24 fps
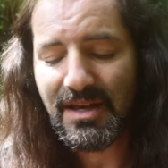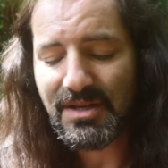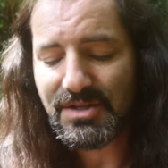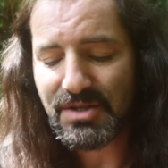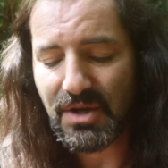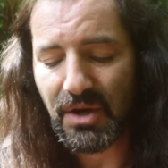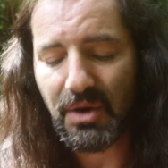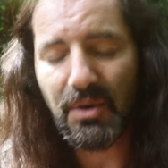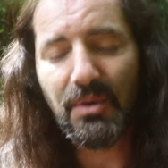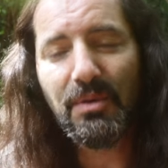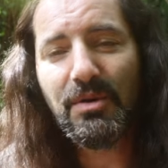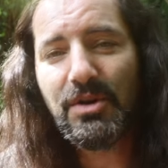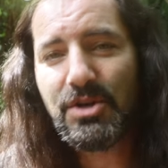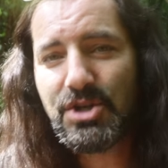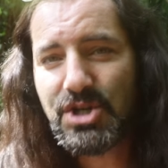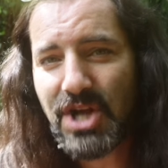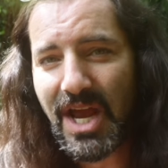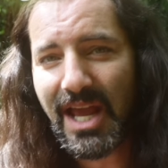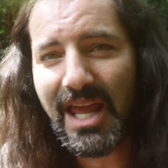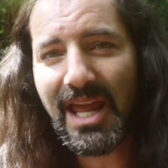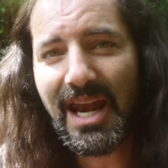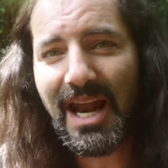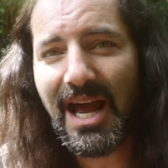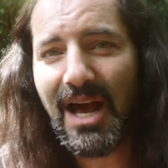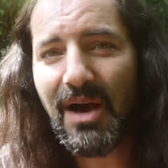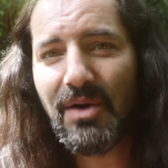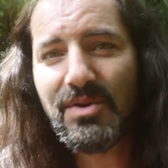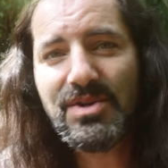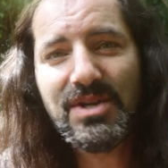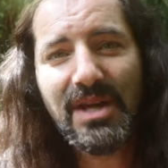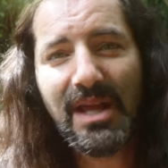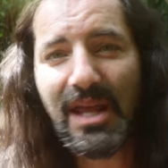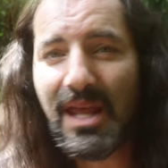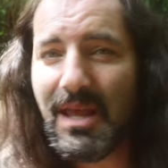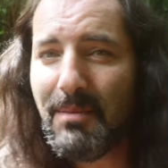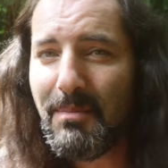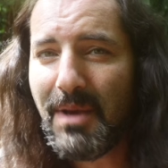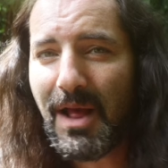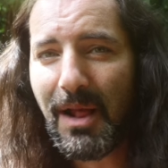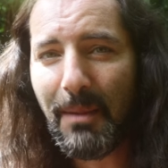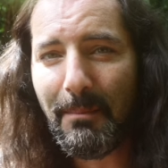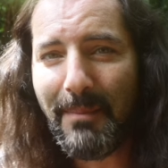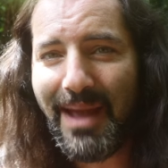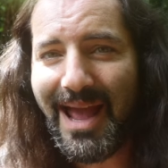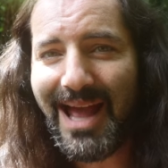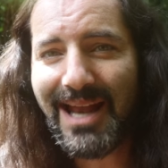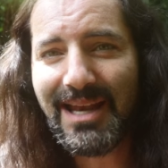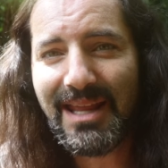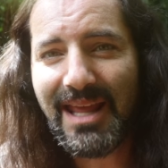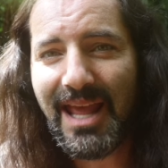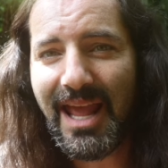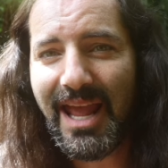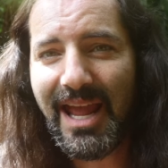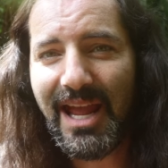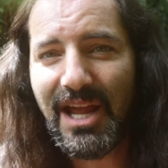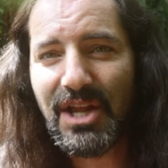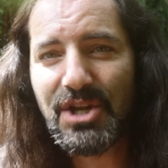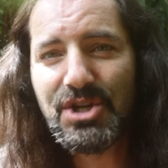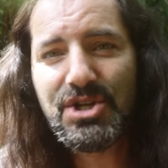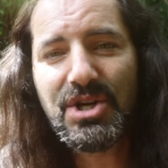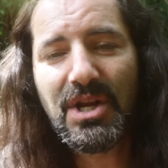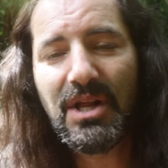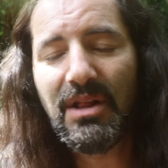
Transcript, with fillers: So check it out. Email Matt Cage.